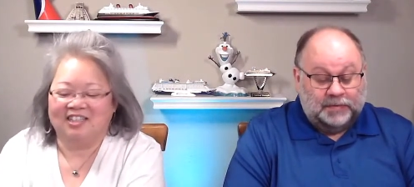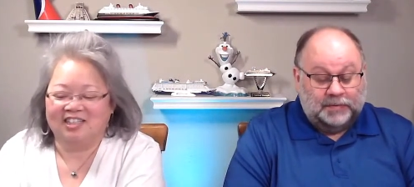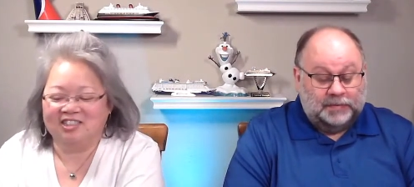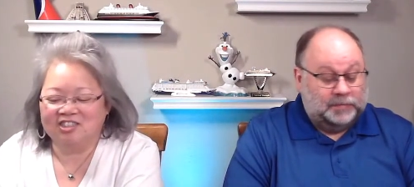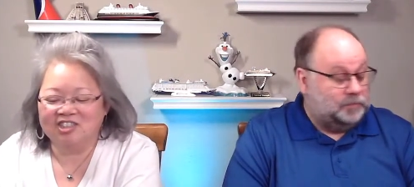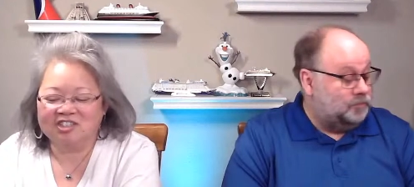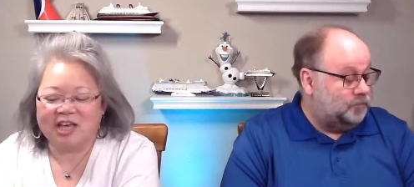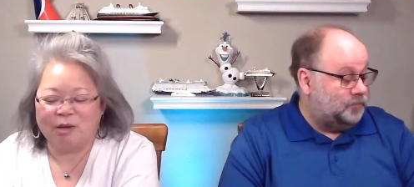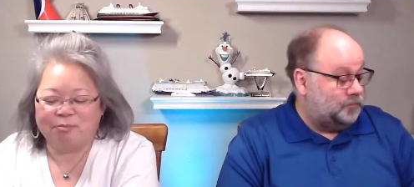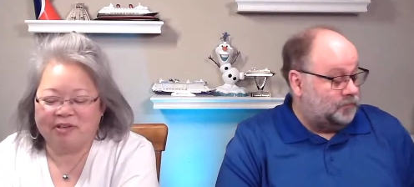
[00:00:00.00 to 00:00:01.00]
Speaker 1: is look
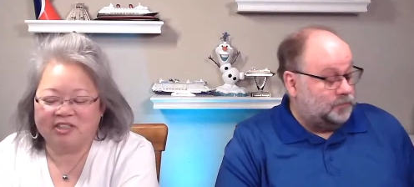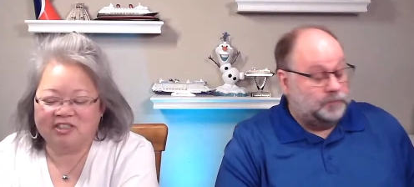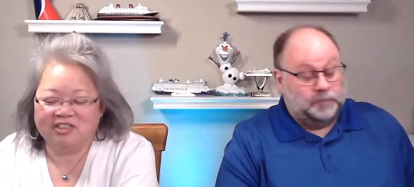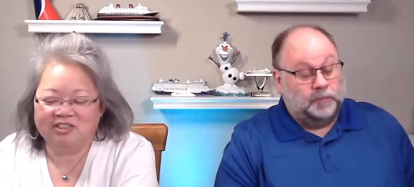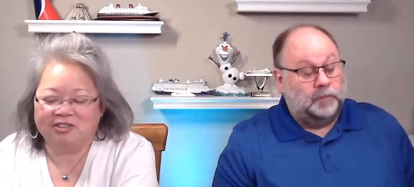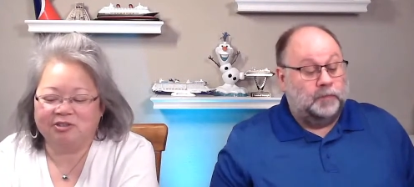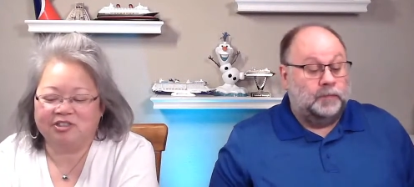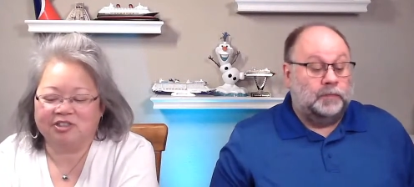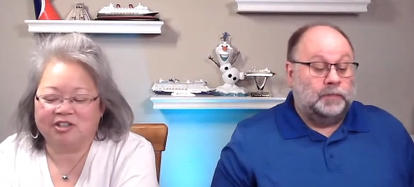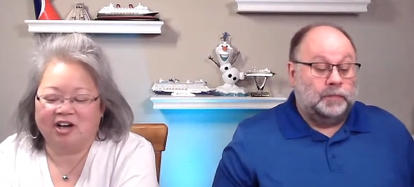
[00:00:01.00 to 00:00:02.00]
at pictures you
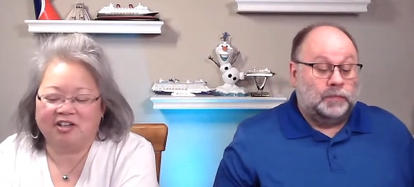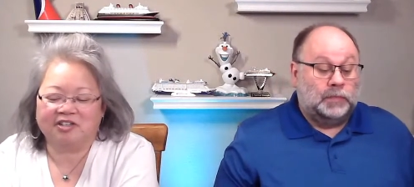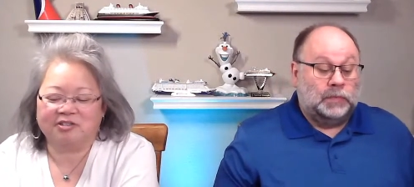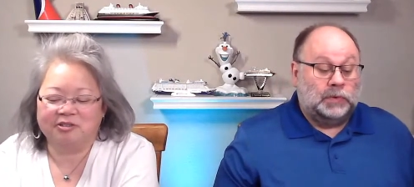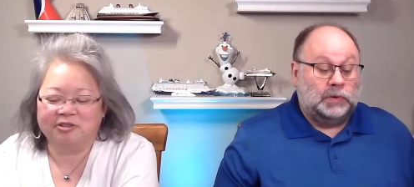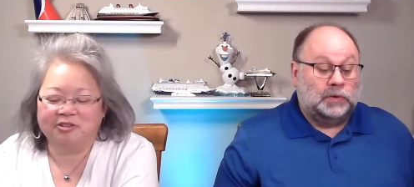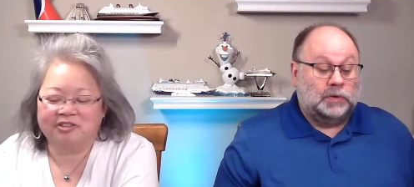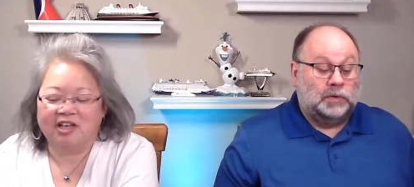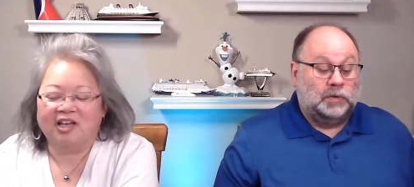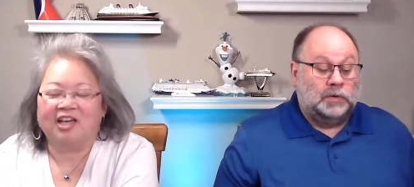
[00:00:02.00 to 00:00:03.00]
took on a cruise
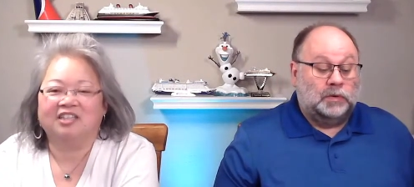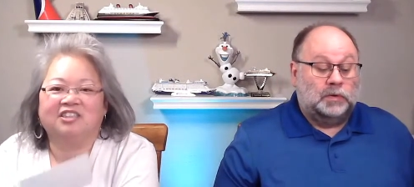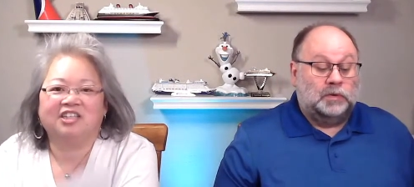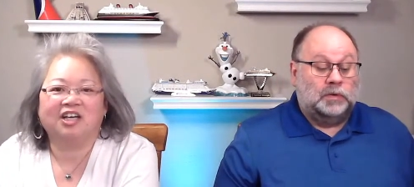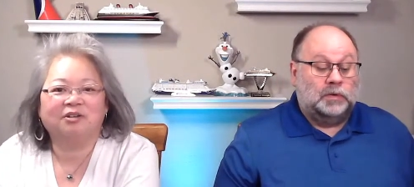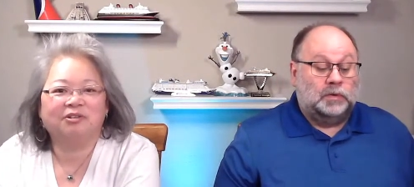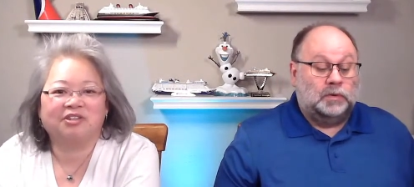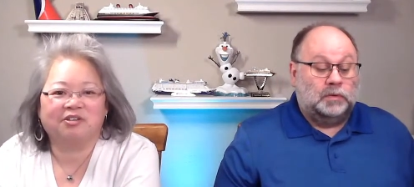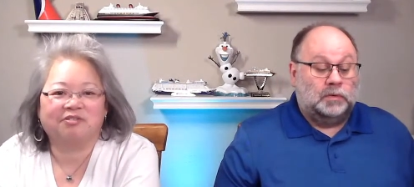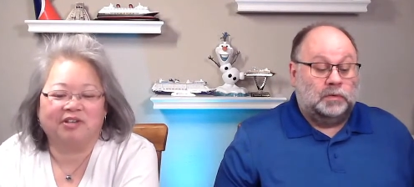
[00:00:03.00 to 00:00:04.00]
and share
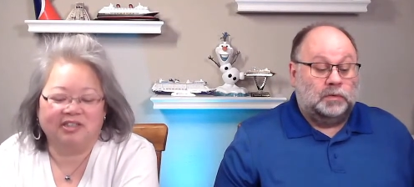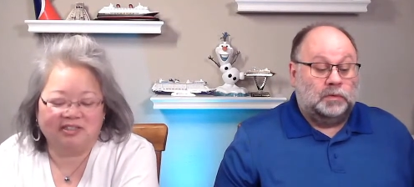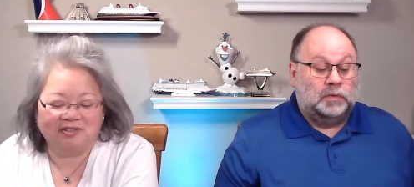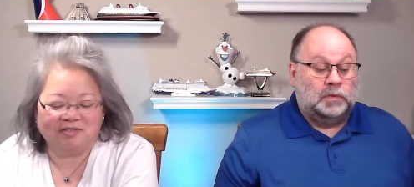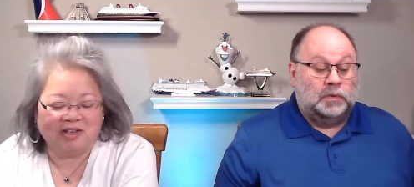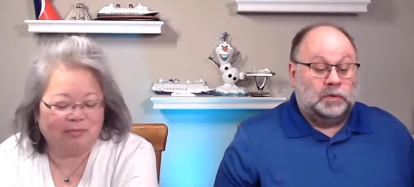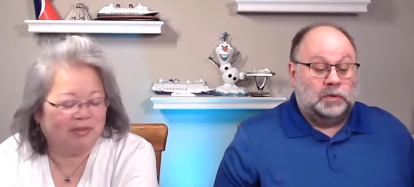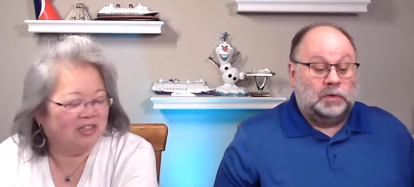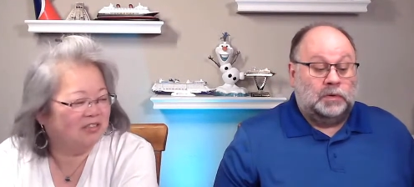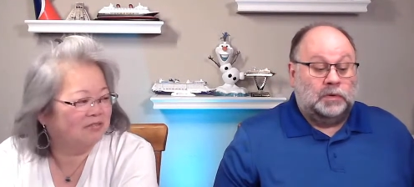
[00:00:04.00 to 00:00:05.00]
with your friends and
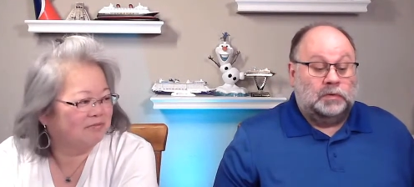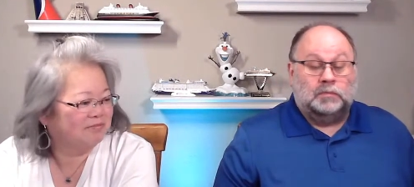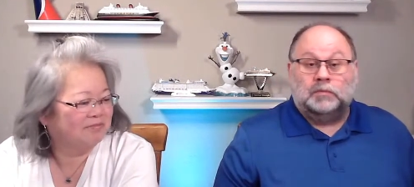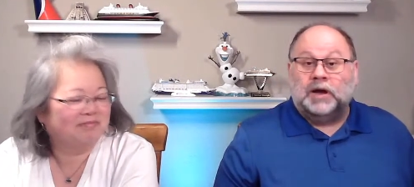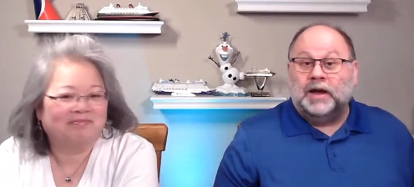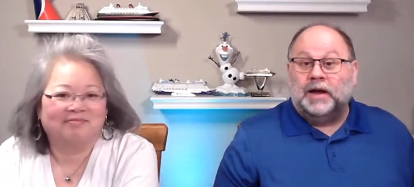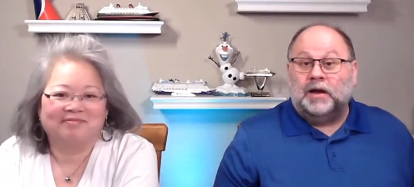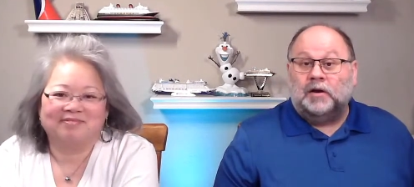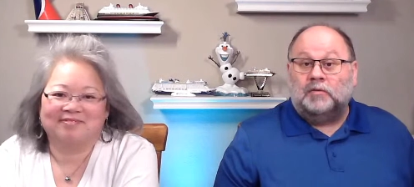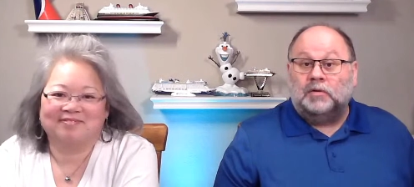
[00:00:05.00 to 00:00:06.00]
family.
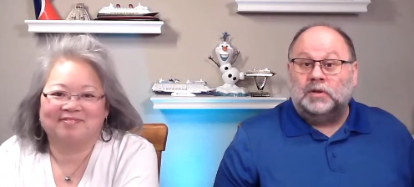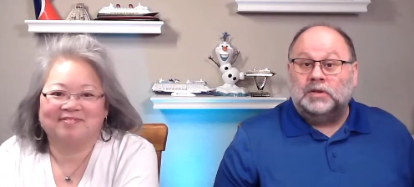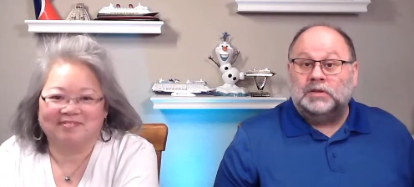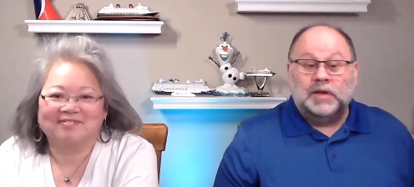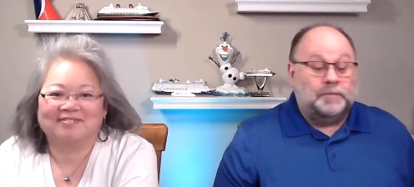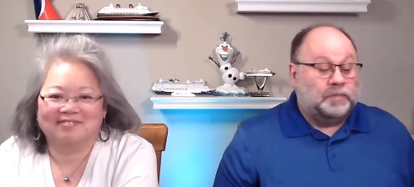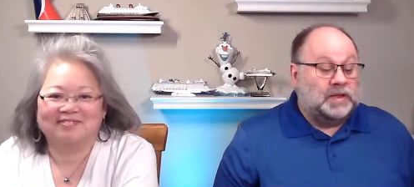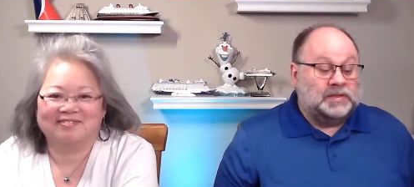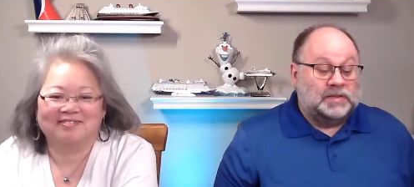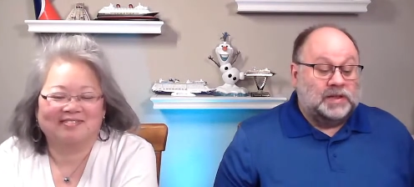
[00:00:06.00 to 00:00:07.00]
Speaker 2: Wow. Yep,
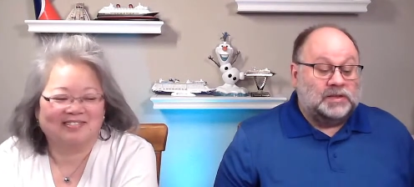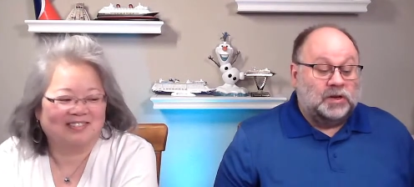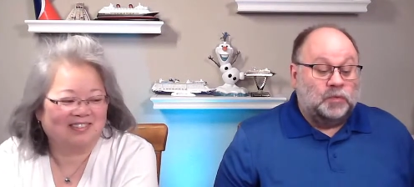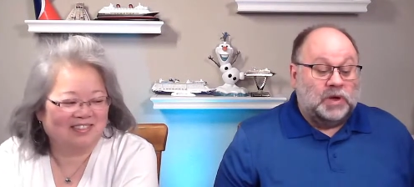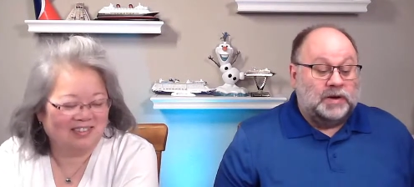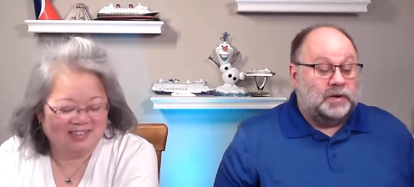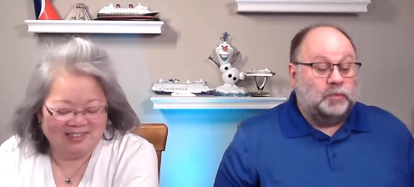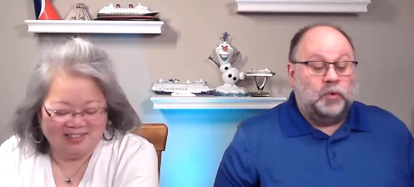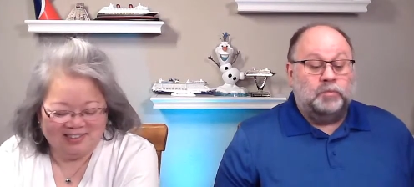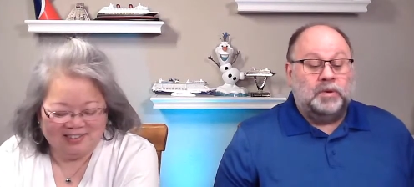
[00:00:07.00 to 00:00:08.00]
that's that's a good one.
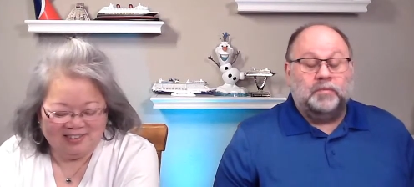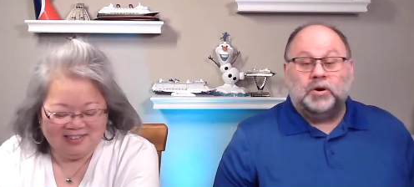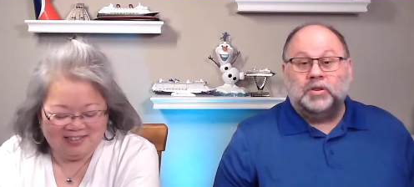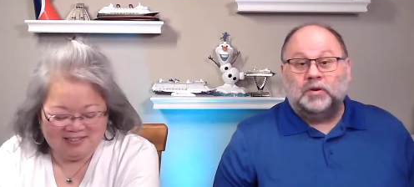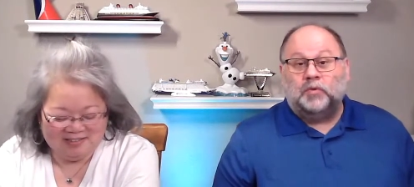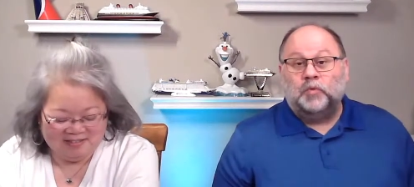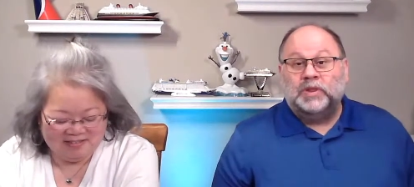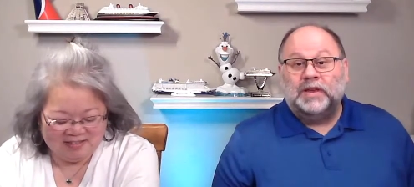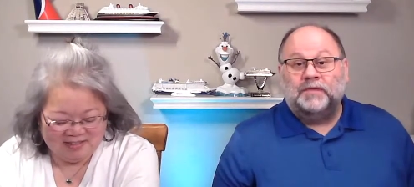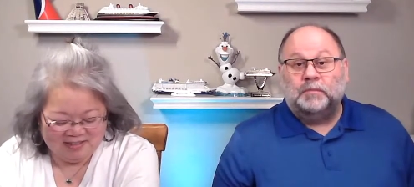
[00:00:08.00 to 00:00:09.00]
Remember,
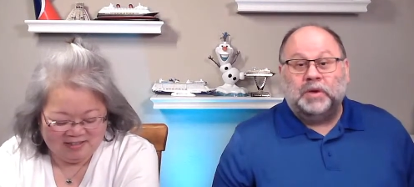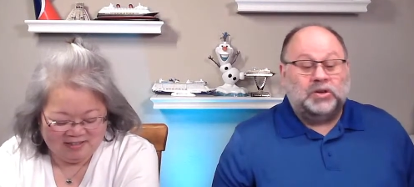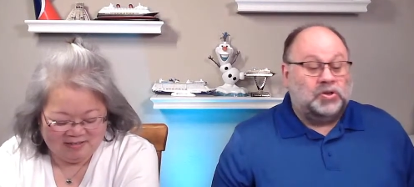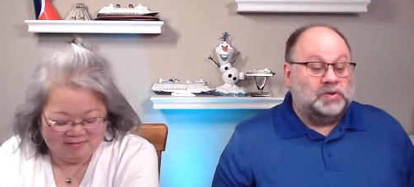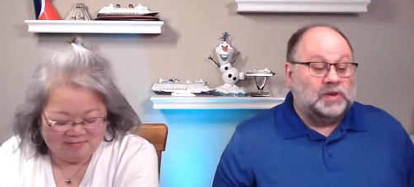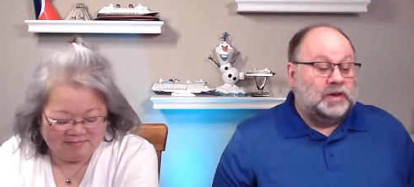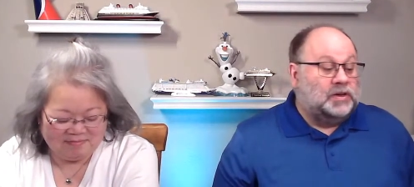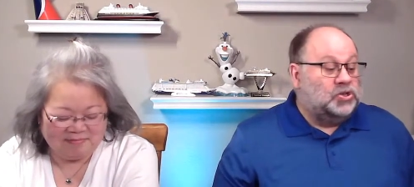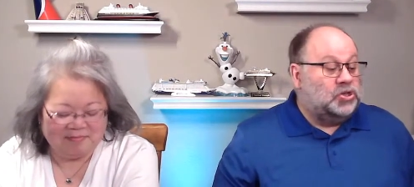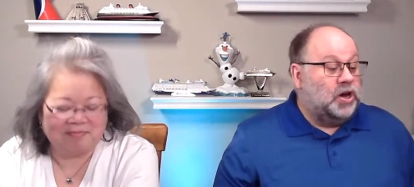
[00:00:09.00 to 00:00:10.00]
relive the pictures,
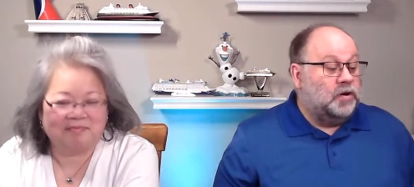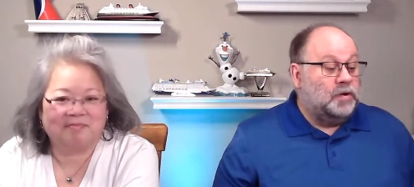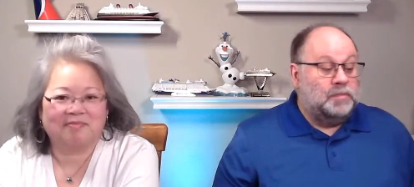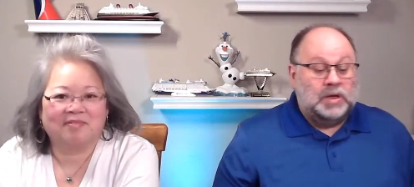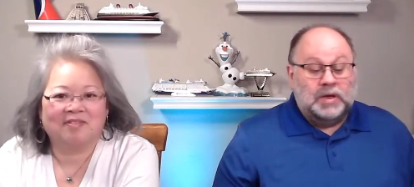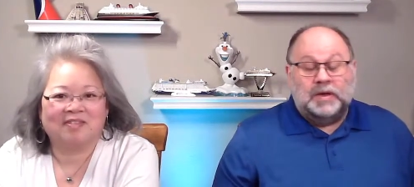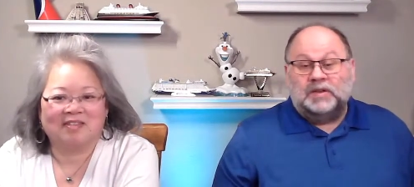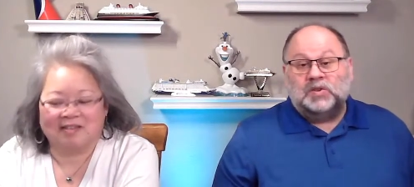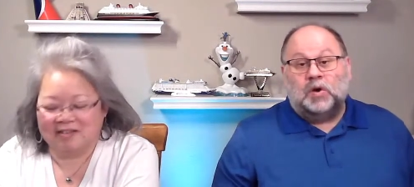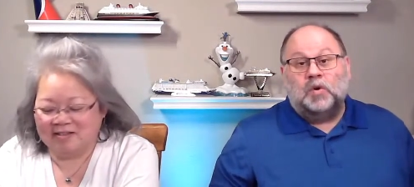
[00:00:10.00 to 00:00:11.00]
share them.
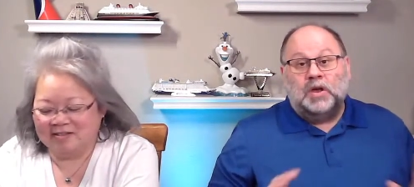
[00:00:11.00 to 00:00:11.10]
So